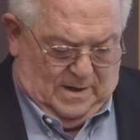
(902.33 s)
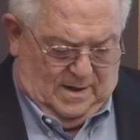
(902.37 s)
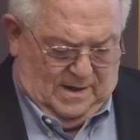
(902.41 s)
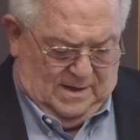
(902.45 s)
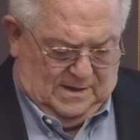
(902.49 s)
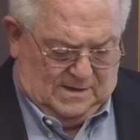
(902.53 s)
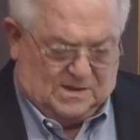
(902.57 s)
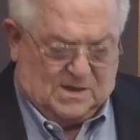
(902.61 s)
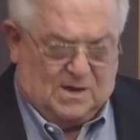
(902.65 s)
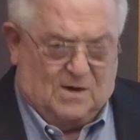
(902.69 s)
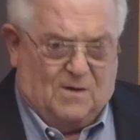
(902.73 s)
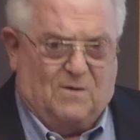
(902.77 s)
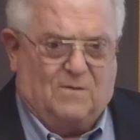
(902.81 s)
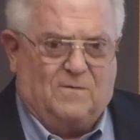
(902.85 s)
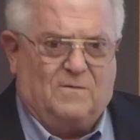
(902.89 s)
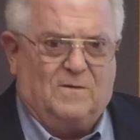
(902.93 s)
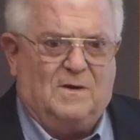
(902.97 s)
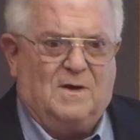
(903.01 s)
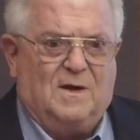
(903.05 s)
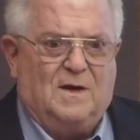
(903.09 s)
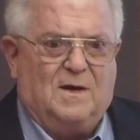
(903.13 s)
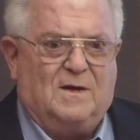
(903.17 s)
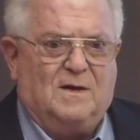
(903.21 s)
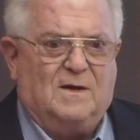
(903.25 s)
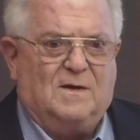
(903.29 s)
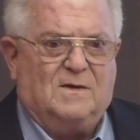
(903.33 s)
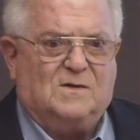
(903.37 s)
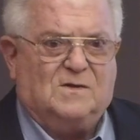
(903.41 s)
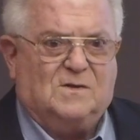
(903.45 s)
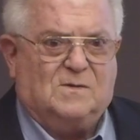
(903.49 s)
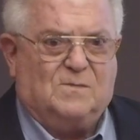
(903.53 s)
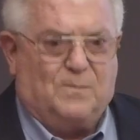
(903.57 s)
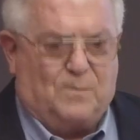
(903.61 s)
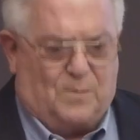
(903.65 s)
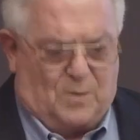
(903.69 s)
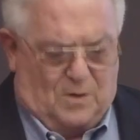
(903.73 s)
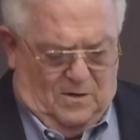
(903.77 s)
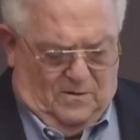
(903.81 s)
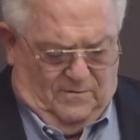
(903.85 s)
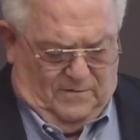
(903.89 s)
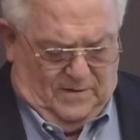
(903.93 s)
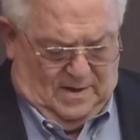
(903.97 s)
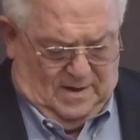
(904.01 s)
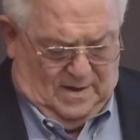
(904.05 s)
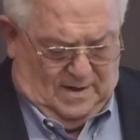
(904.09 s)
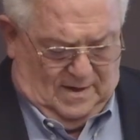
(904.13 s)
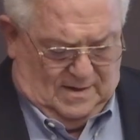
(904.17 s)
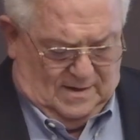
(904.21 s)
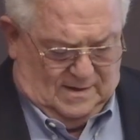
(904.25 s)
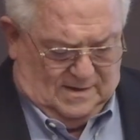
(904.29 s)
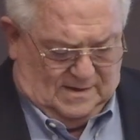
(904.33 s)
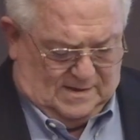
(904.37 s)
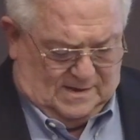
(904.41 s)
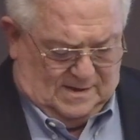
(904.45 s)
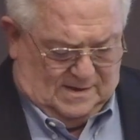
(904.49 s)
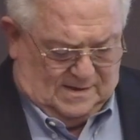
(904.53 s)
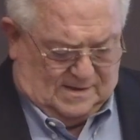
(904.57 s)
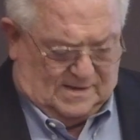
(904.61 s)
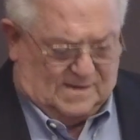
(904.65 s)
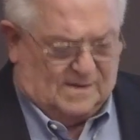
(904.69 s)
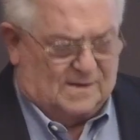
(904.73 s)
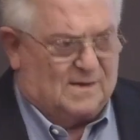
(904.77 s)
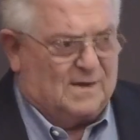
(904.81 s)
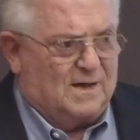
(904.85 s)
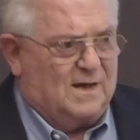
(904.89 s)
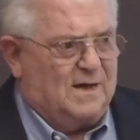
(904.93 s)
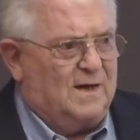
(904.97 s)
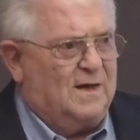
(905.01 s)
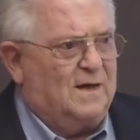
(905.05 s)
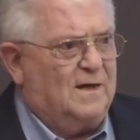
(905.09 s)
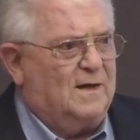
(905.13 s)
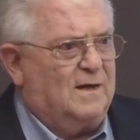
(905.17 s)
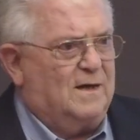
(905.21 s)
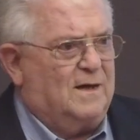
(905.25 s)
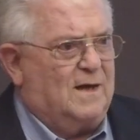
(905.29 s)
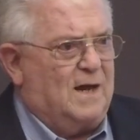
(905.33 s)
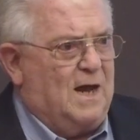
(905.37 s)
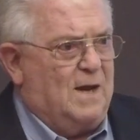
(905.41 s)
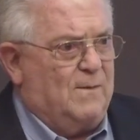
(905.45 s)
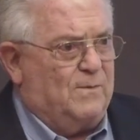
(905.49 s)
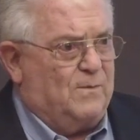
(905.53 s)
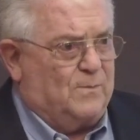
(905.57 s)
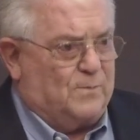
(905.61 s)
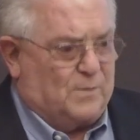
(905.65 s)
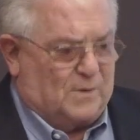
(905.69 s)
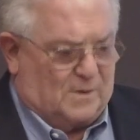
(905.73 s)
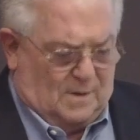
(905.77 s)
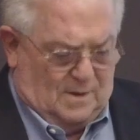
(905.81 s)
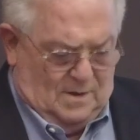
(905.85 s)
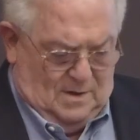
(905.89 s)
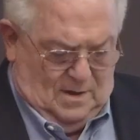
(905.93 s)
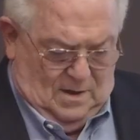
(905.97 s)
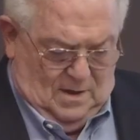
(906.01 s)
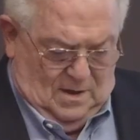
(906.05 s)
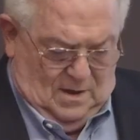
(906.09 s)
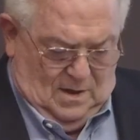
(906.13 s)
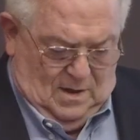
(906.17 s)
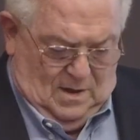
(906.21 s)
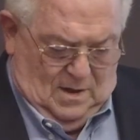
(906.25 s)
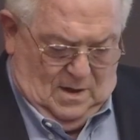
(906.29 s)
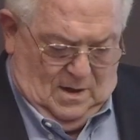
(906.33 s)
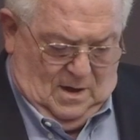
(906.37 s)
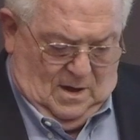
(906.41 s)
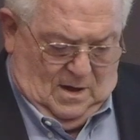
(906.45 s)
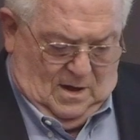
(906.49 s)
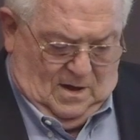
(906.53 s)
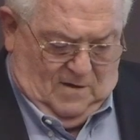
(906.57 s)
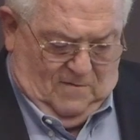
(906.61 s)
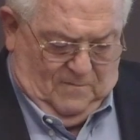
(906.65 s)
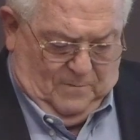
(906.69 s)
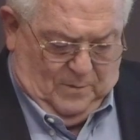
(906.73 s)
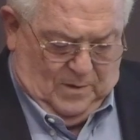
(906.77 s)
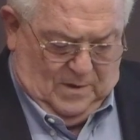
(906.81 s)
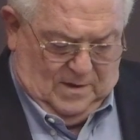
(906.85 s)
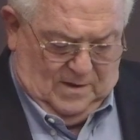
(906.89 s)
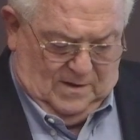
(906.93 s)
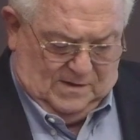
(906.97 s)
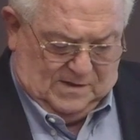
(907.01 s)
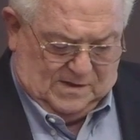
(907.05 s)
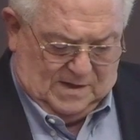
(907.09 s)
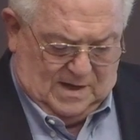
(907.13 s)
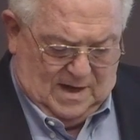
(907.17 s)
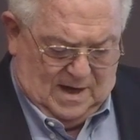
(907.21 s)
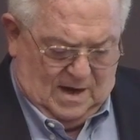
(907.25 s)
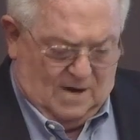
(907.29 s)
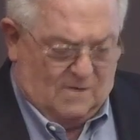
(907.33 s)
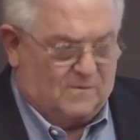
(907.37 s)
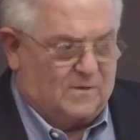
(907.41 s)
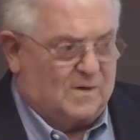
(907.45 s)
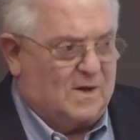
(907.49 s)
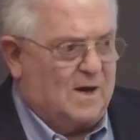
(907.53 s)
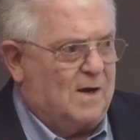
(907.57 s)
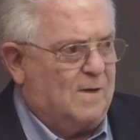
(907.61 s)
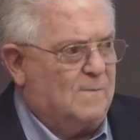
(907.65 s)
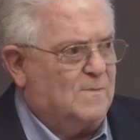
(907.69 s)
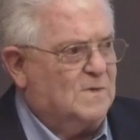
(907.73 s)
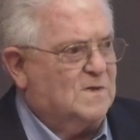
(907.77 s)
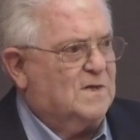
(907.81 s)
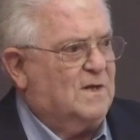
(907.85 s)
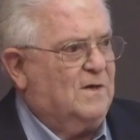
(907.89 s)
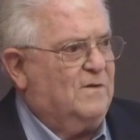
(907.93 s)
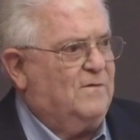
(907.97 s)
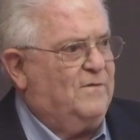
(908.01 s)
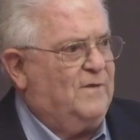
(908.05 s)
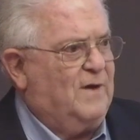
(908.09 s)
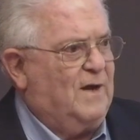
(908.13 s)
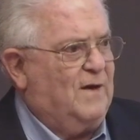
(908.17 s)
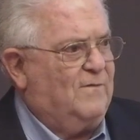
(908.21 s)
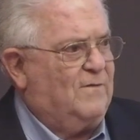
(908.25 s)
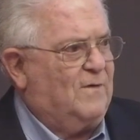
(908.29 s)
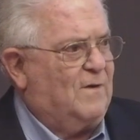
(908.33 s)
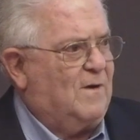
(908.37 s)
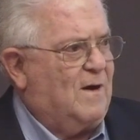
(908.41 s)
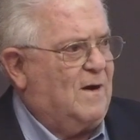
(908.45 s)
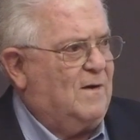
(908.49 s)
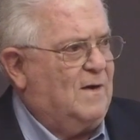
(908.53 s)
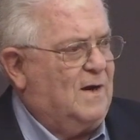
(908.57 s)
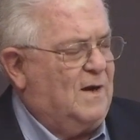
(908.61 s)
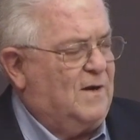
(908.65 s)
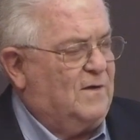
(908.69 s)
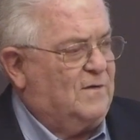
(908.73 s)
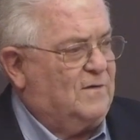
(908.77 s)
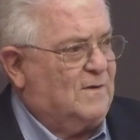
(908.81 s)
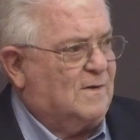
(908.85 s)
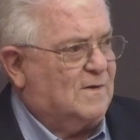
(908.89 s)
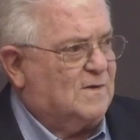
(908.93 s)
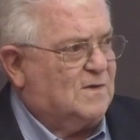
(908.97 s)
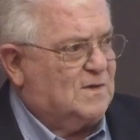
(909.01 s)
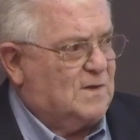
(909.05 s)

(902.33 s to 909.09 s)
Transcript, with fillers: on its own, it is proving consistently incapable of producing outcomes that favor our national